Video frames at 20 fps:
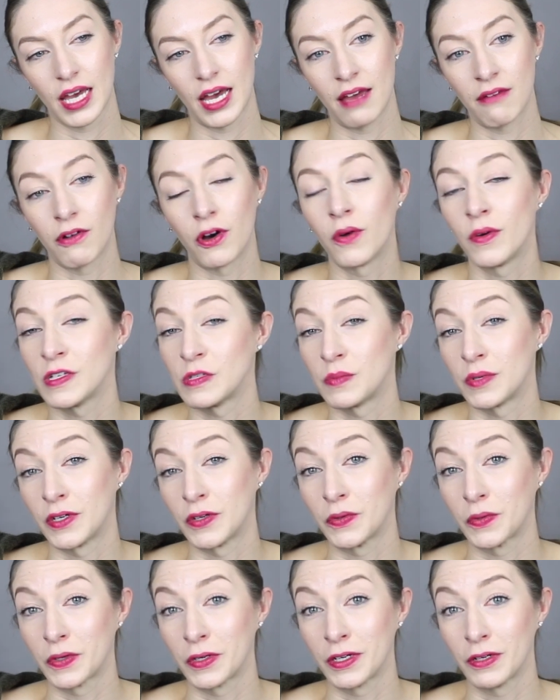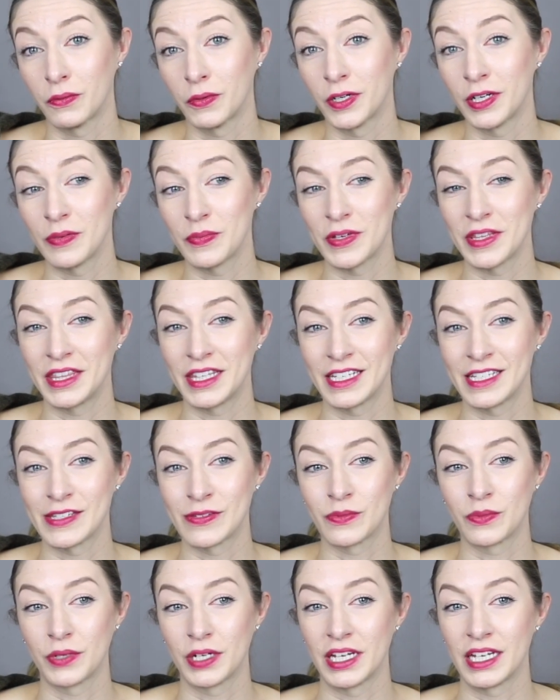I've always been a worrywart, but
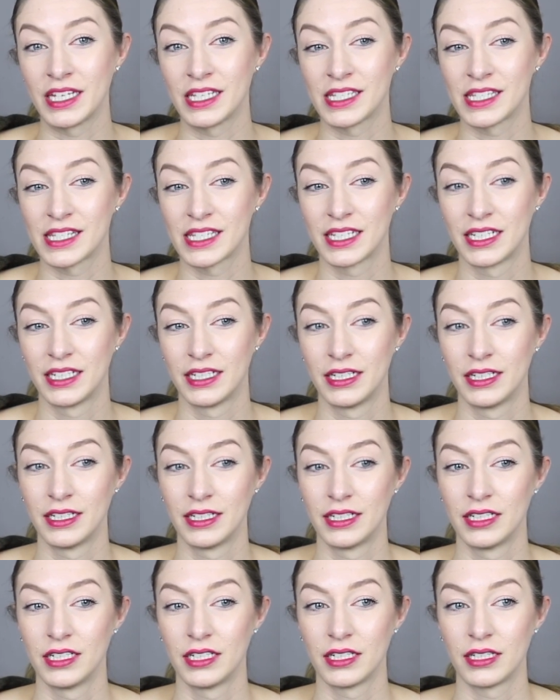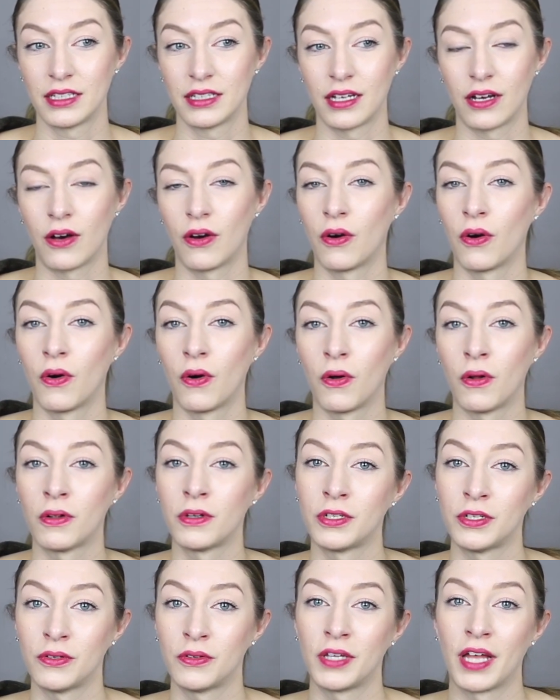this was a
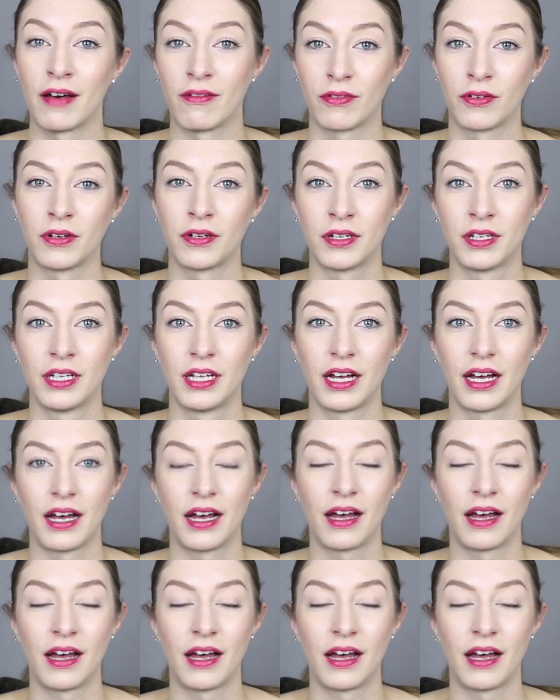whole new level.